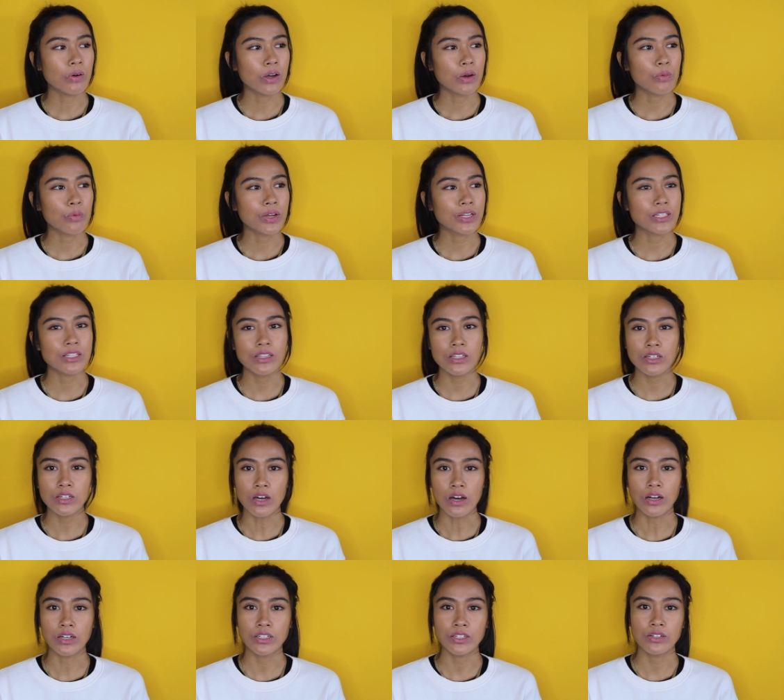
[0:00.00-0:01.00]
I went to the
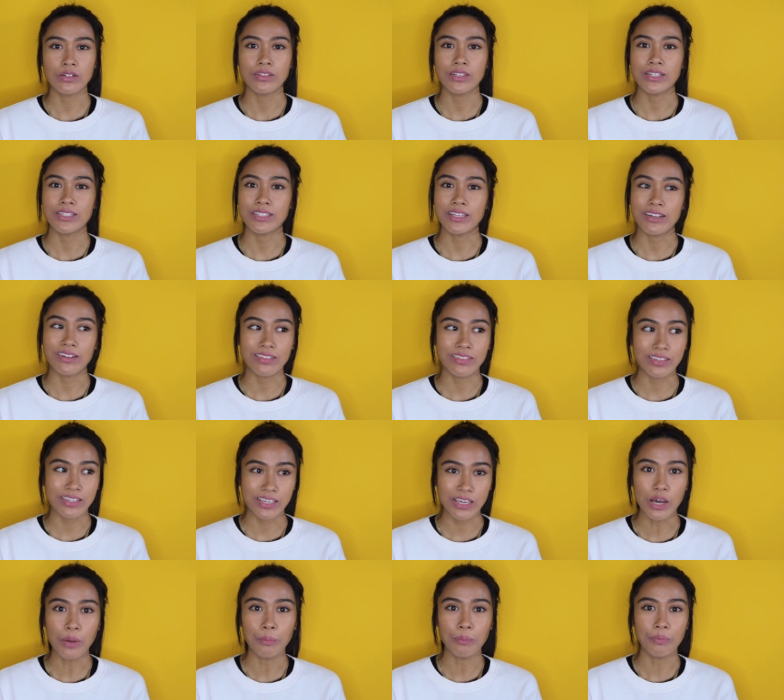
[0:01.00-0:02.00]
doctor and they said,
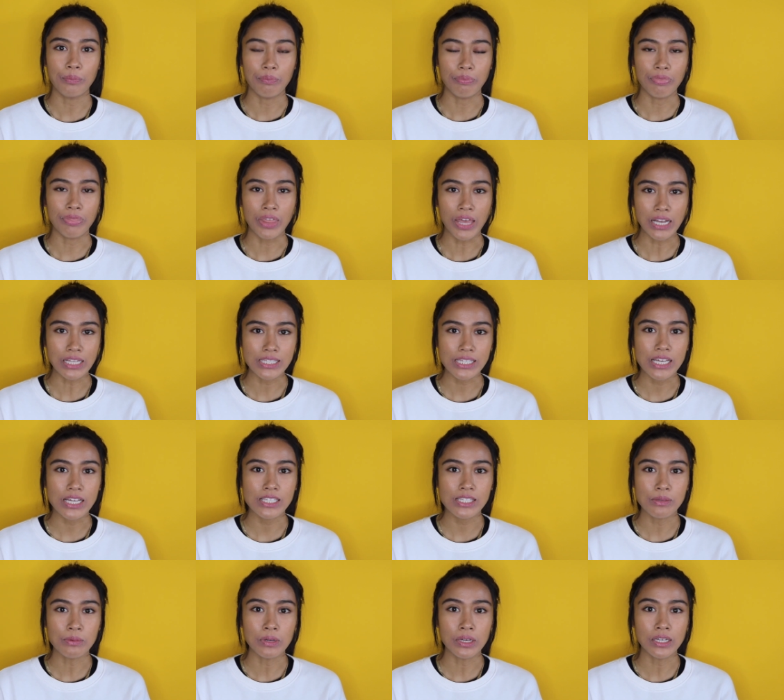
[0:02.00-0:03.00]
yep, that's
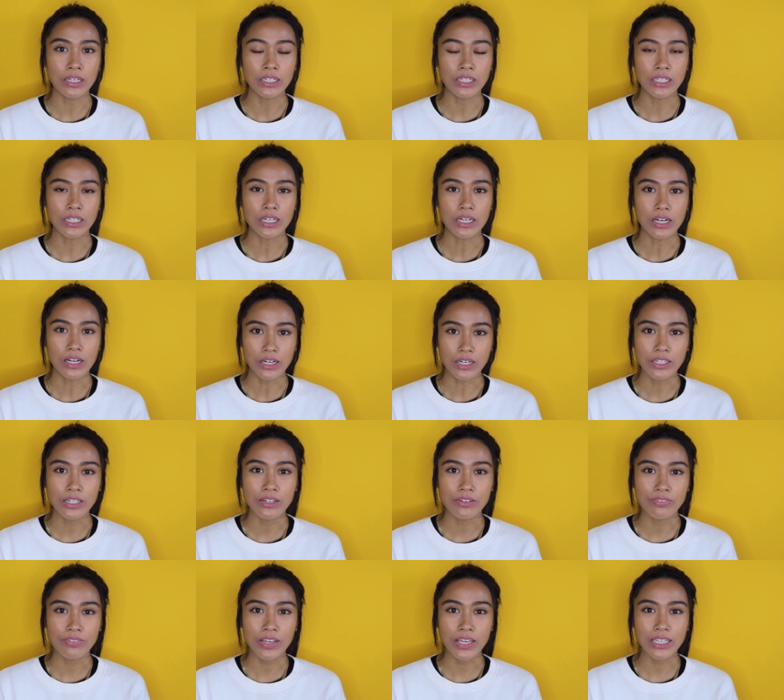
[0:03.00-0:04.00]
eczema on
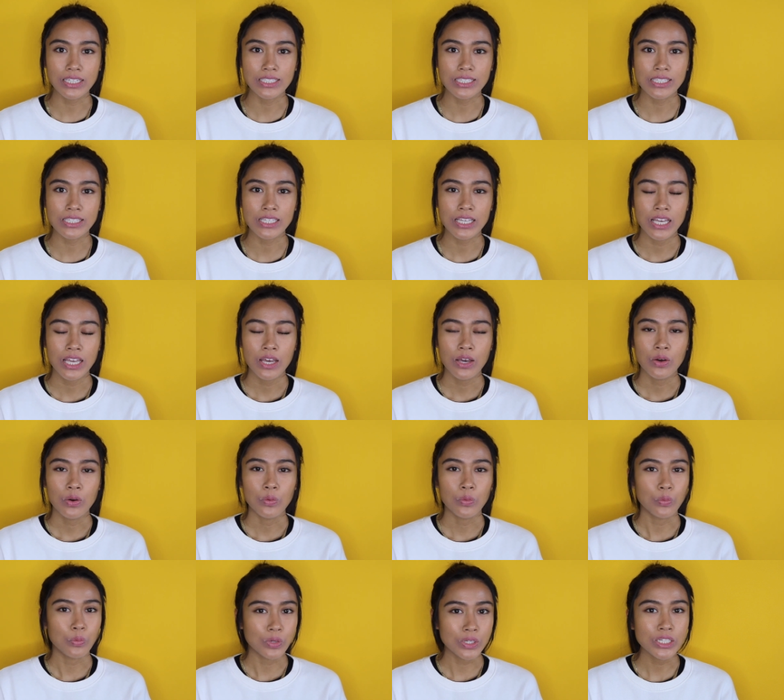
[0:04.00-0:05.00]
your face.
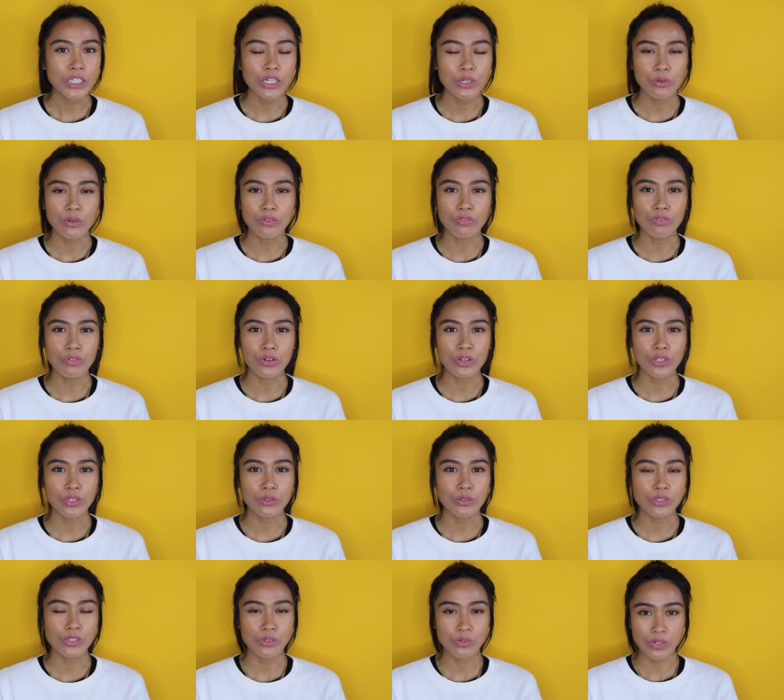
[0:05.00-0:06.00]
We need to refer
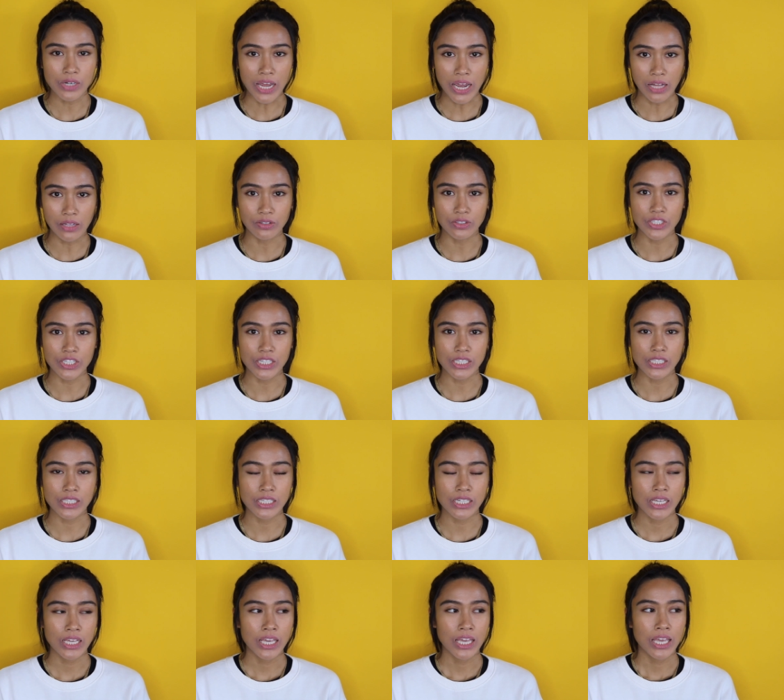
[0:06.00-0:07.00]
you to an
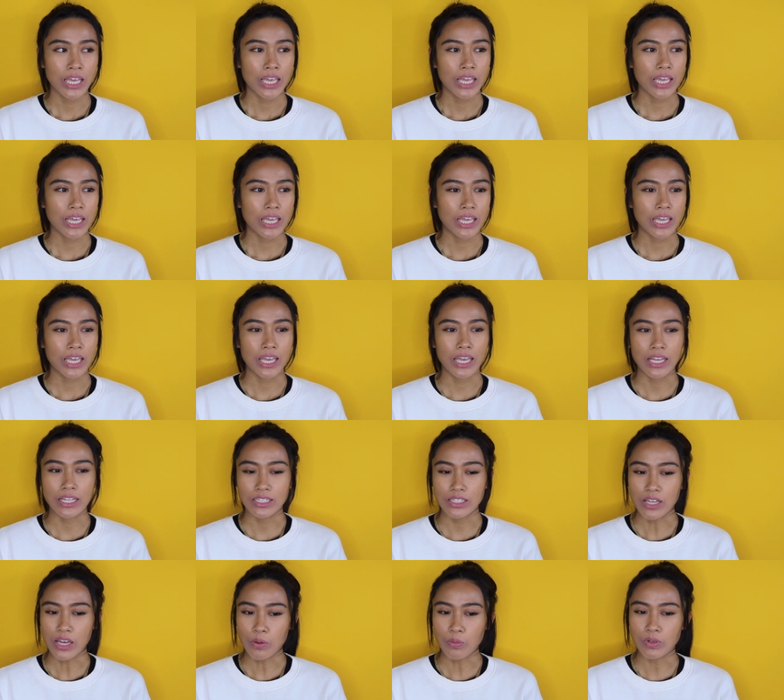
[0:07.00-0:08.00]
allergist
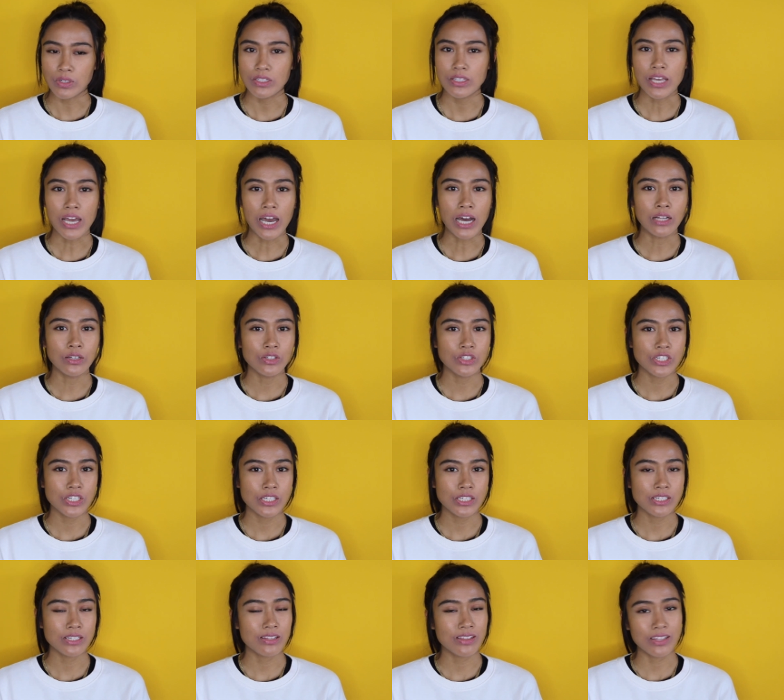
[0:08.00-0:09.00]
and I went to the
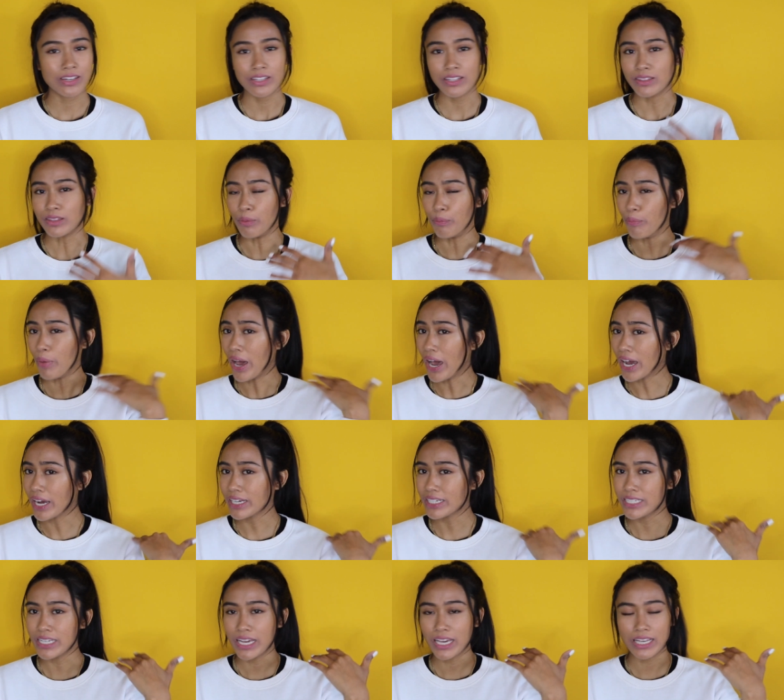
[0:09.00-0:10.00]
allergist. They did the
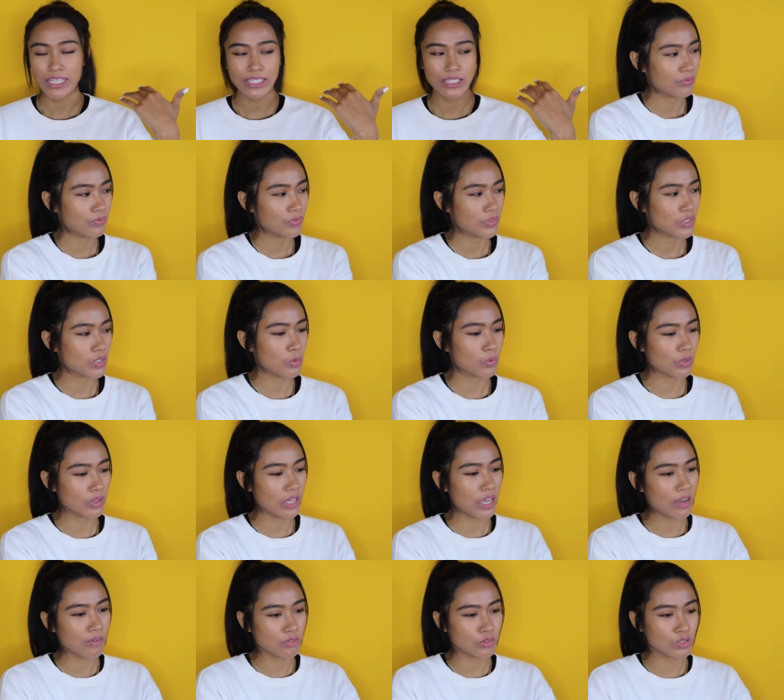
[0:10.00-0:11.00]
back test. So what
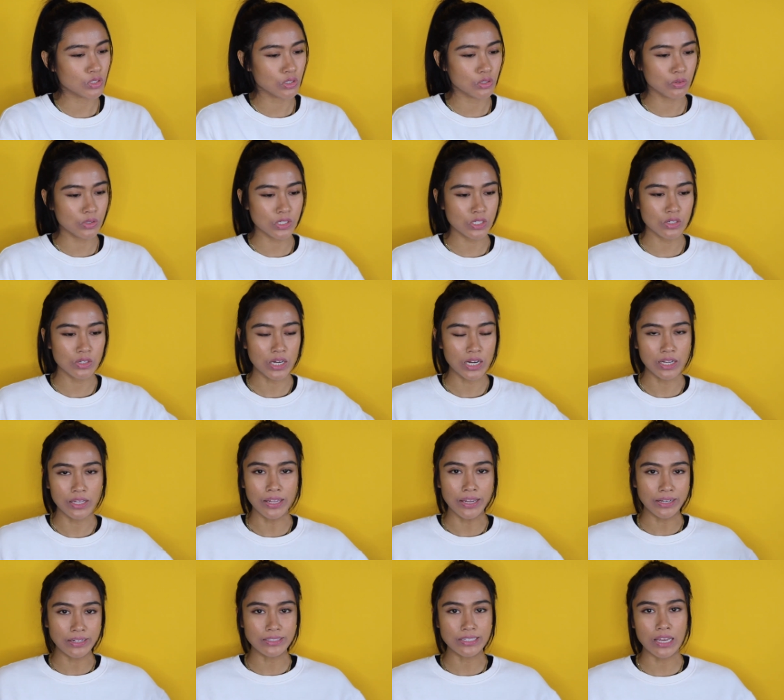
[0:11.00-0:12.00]
they have you do is you kind of
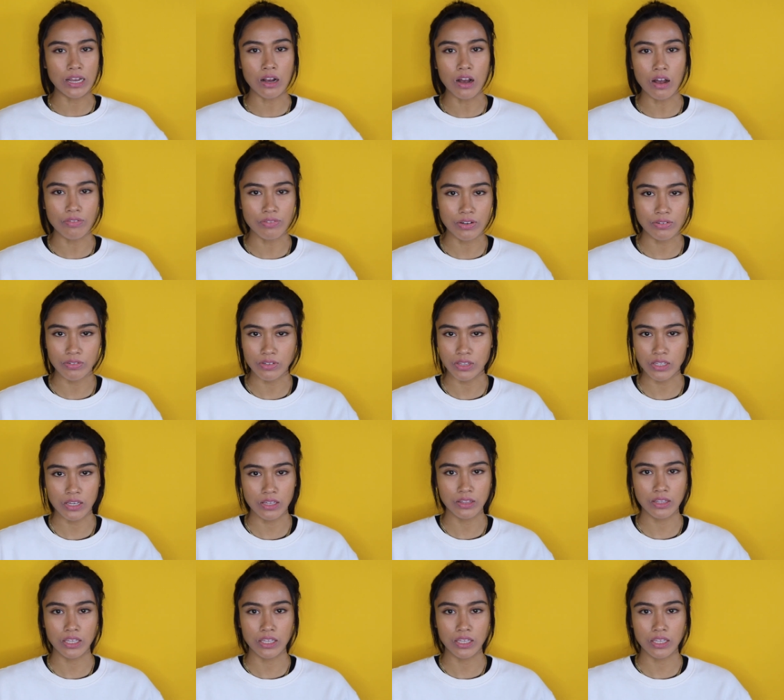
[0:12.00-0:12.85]
like take off everything.